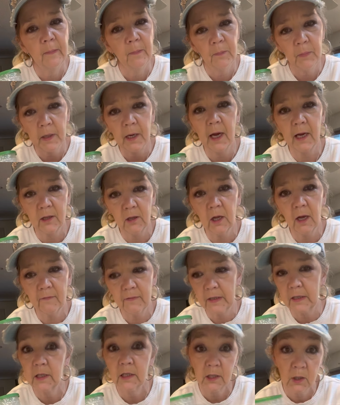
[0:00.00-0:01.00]
but I love
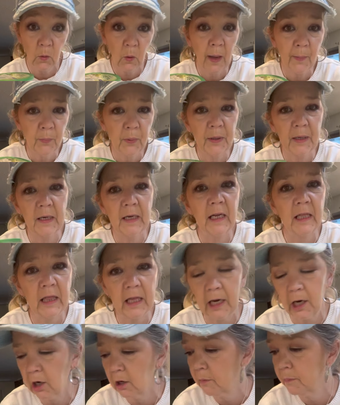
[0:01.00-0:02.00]
it, so I put it in
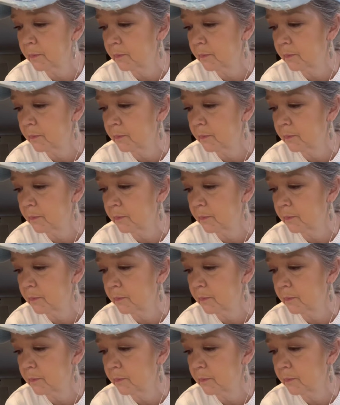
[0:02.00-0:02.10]
there.